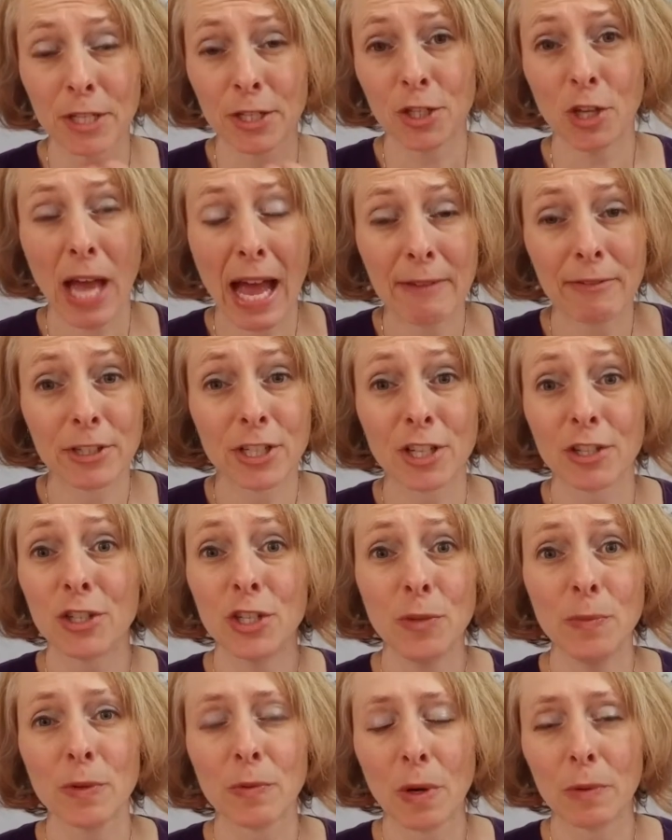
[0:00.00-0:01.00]
average
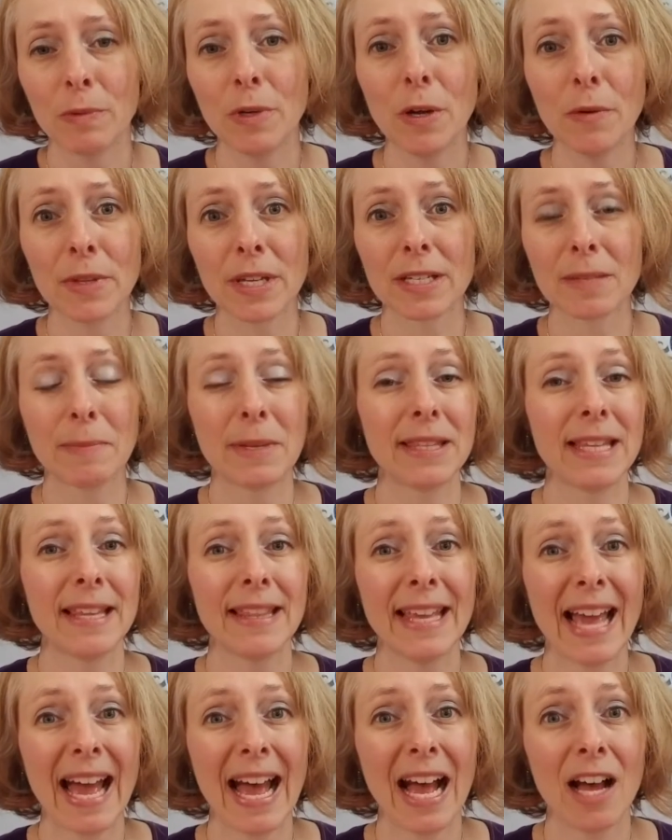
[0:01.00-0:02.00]
consumer won't know this, but then
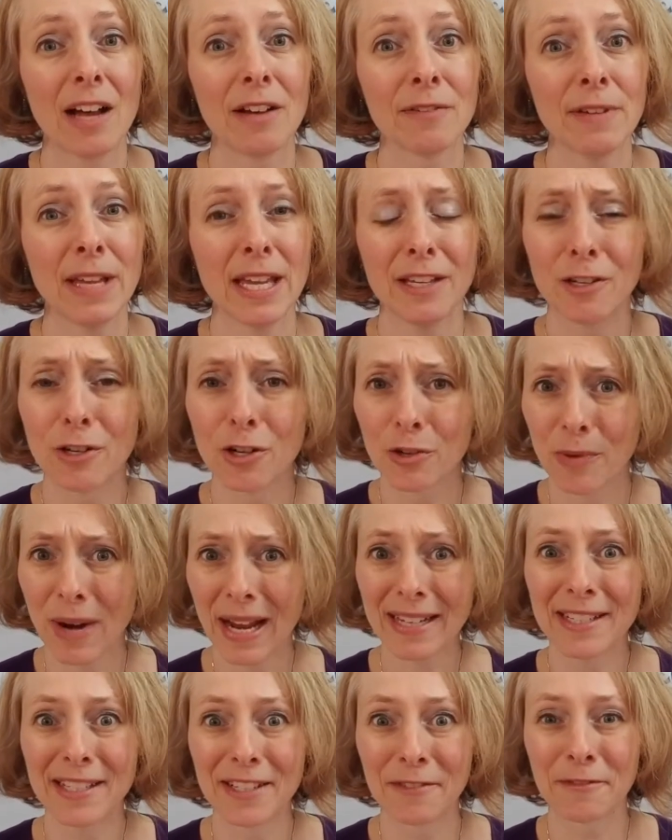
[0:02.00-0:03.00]
they have
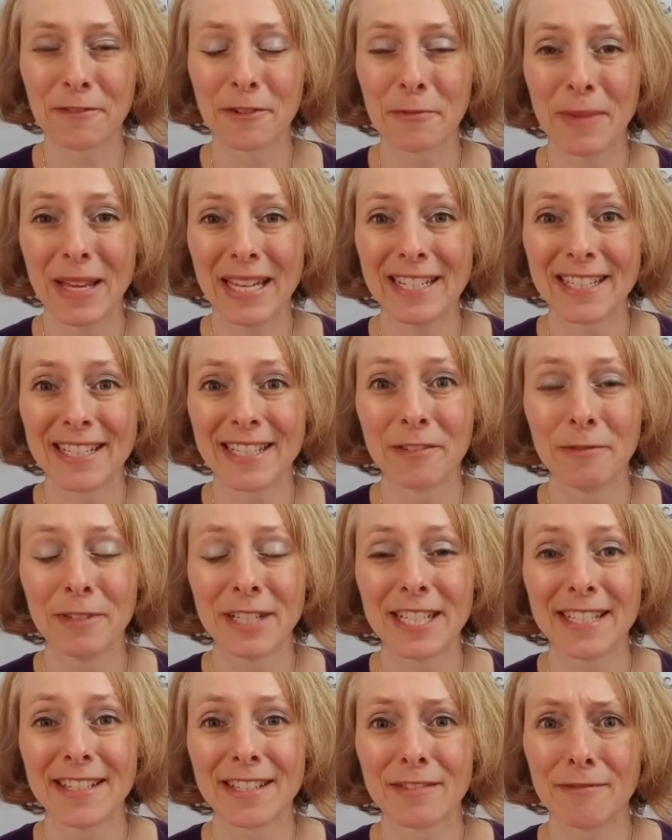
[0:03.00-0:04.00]
incorrect information,
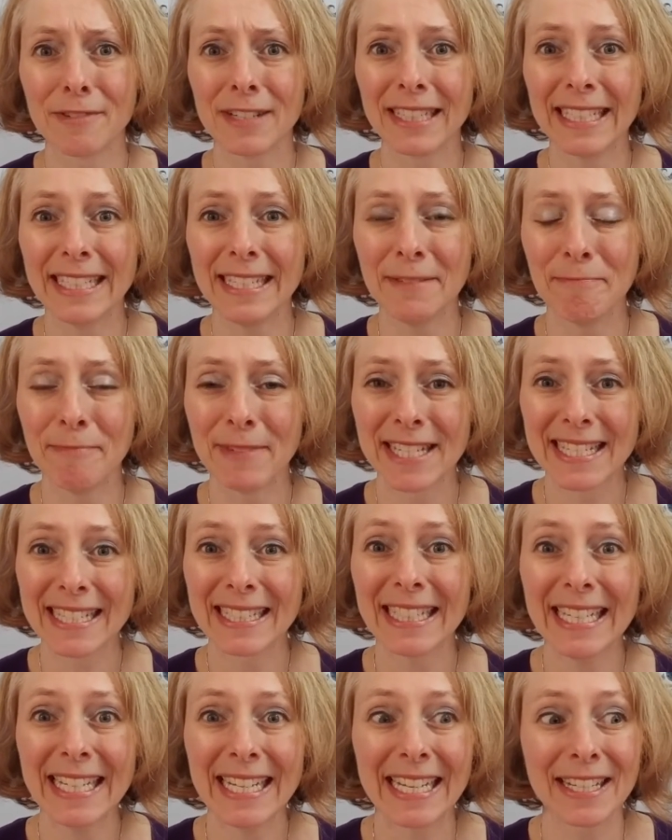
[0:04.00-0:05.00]
which is really
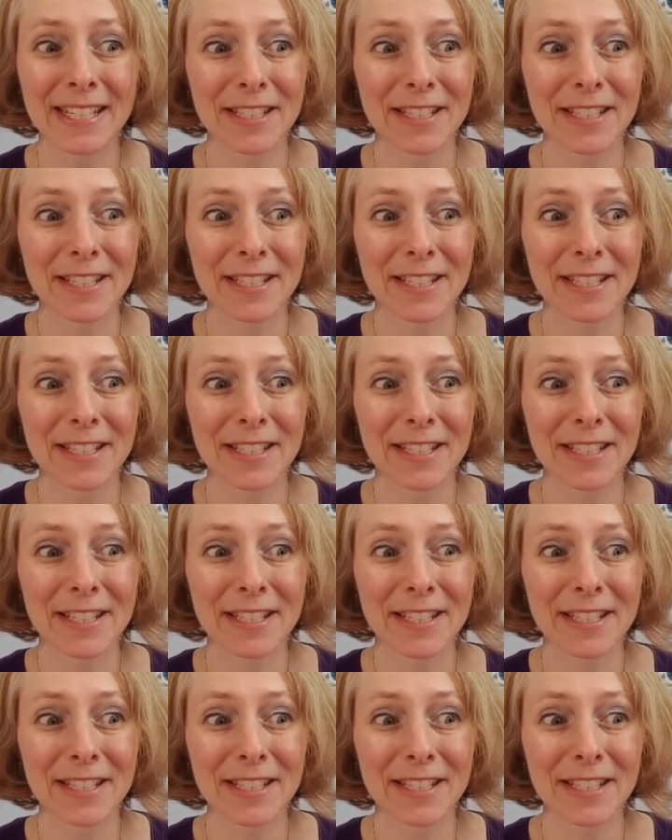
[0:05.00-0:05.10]
misleading.